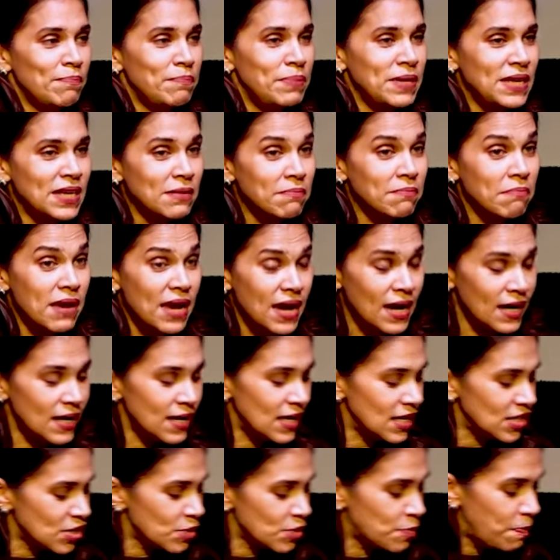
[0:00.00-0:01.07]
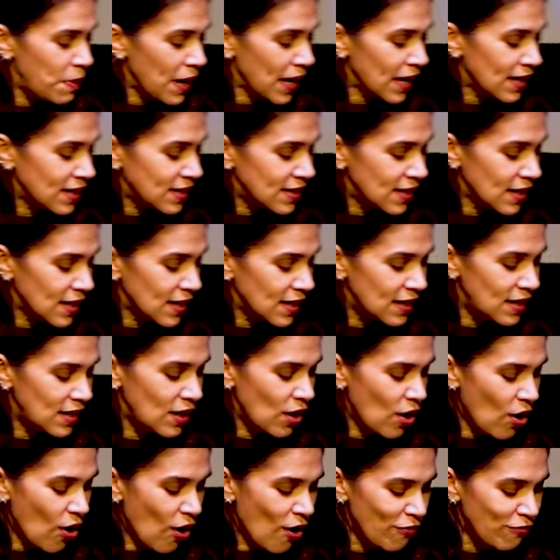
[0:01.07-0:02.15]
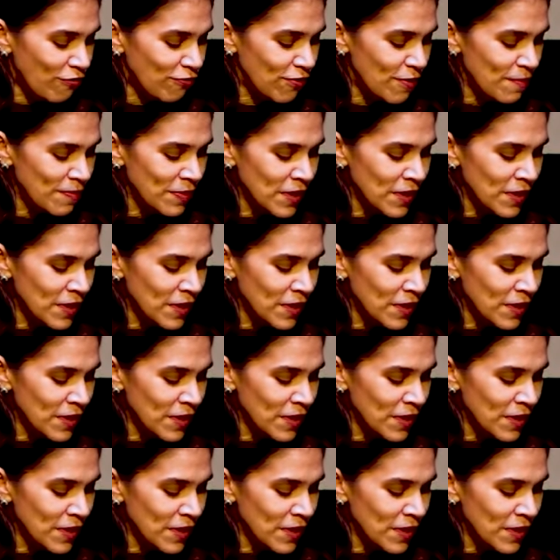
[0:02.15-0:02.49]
being made a spectacle of,